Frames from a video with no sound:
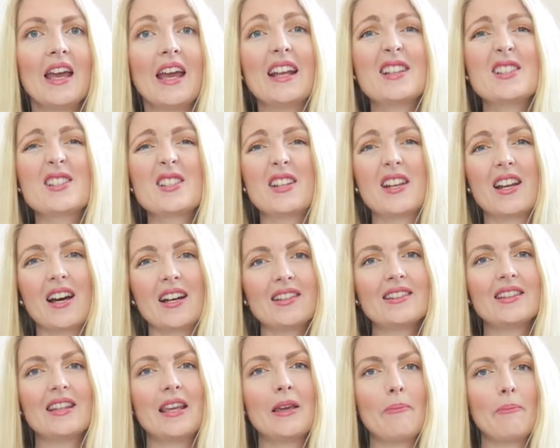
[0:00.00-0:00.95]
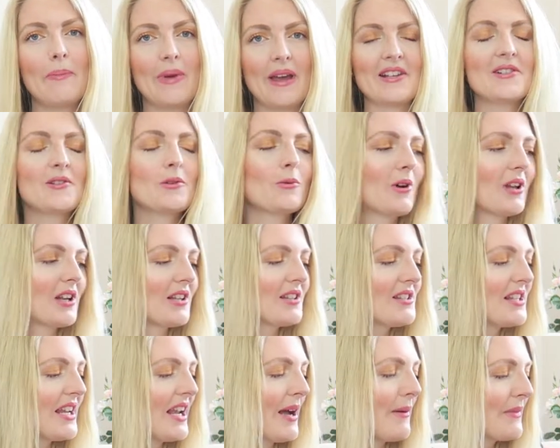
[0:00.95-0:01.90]
It's not the best
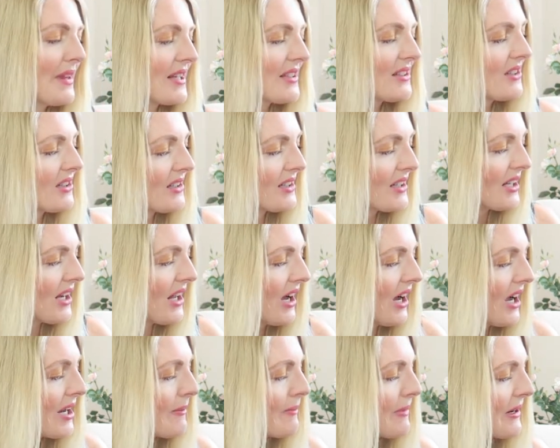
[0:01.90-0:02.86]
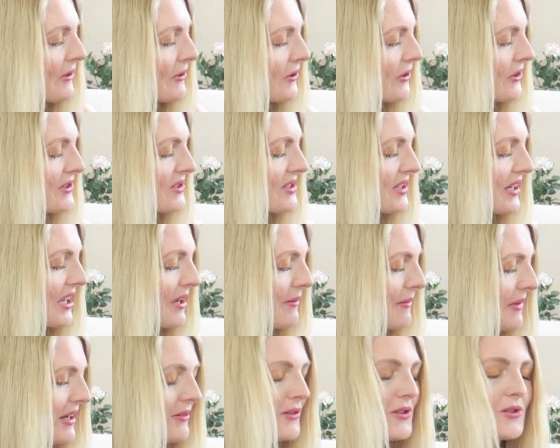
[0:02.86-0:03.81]
quality, I'm not gonna lie, because
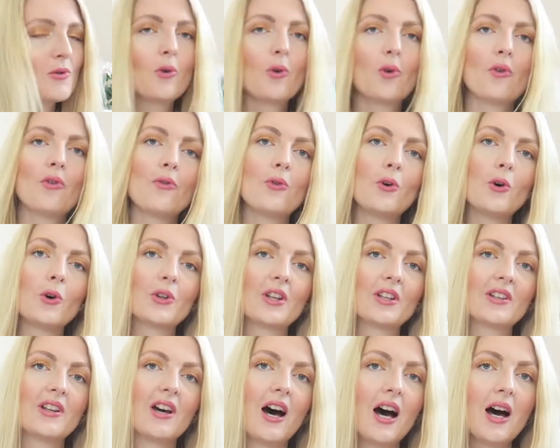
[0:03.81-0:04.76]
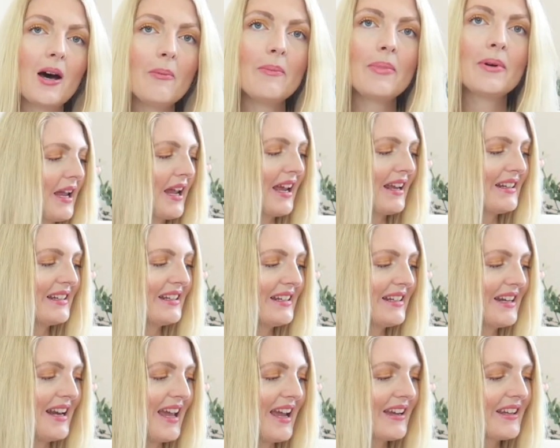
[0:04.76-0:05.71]
it was all folded up and the
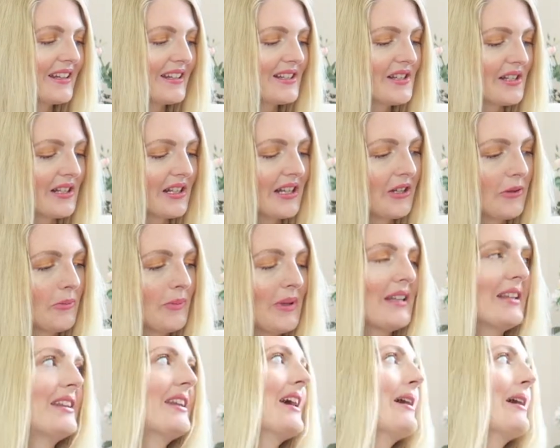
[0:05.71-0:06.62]
neck is a little bit